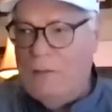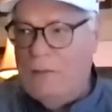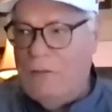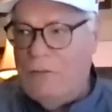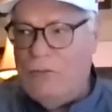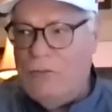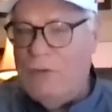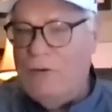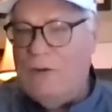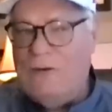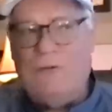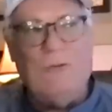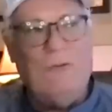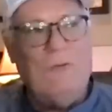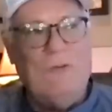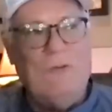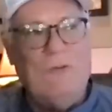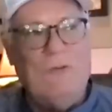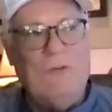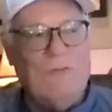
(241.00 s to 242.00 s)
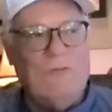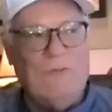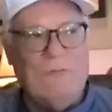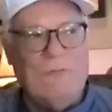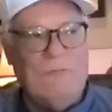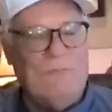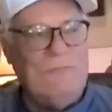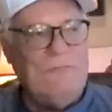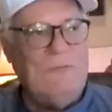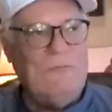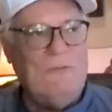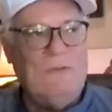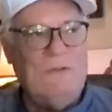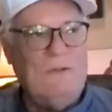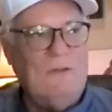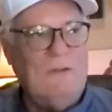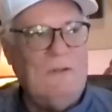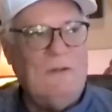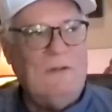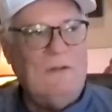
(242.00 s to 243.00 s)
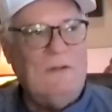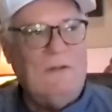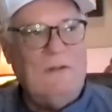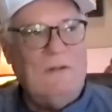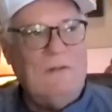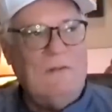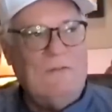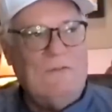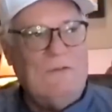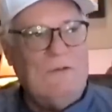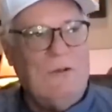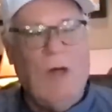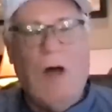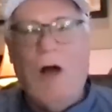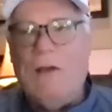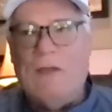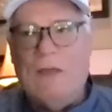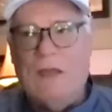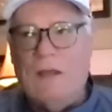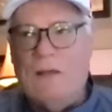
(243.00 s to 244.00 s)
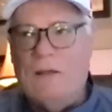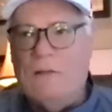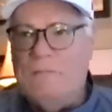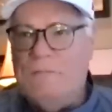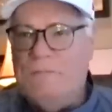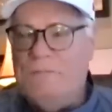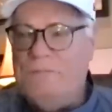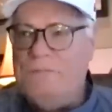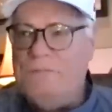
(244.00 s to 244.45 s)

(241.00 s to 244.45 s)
the 32 years of slogging,